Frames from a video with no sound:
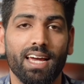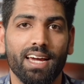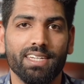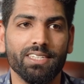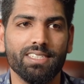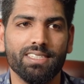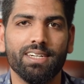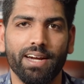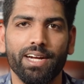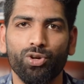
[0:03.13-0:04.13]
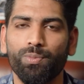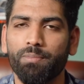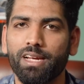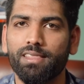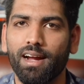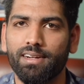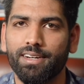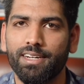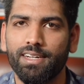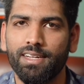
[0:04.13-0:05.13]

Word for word: Yeah, I just tried to mimic that.